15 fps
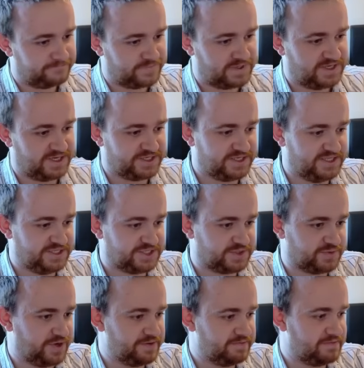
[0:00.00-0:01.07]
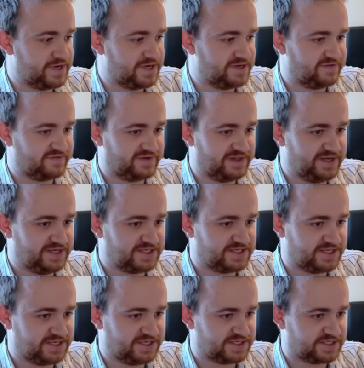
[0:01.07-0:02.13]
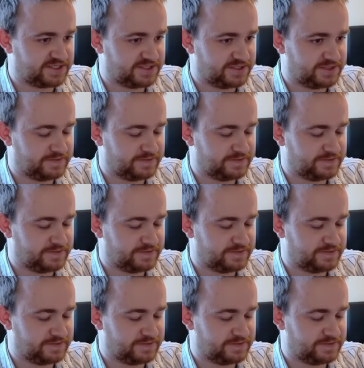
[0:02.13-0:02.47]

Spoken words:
Can actually swing meaningfully into this.